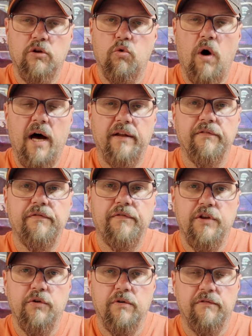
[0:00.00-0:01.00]
quite a
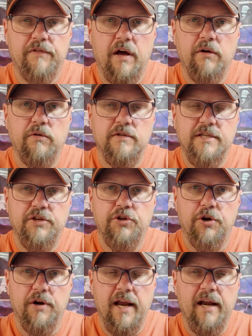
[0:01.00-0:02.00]
few of those in
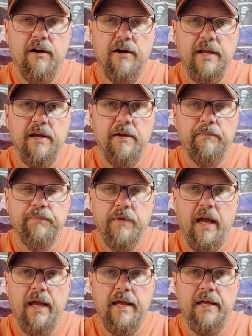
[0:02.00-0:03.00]
your area,
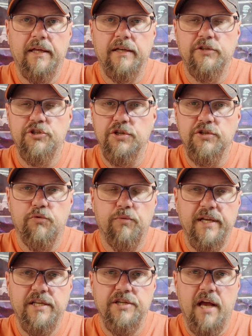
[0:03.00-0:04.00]
and just
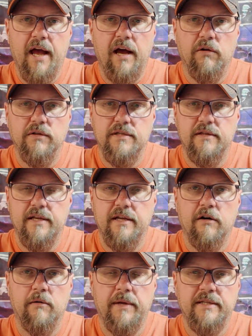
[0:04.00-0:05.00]
reach out to
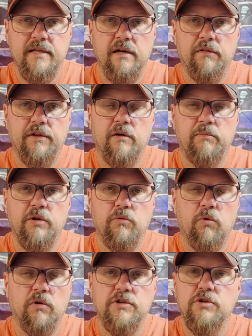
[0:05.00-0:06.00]
them and tell them you
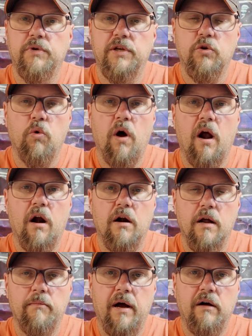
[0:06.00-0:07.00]
want to
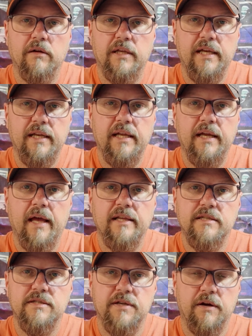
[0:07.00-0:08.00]
inquire about getting a
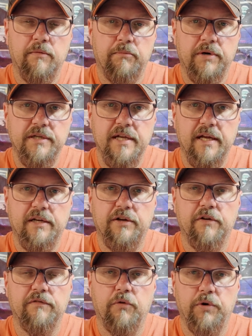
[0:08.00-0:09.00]
stump
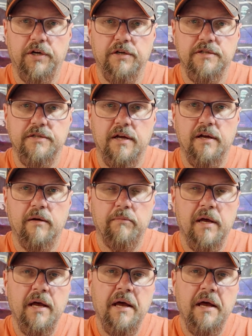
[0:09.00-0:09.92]
protector for your stump,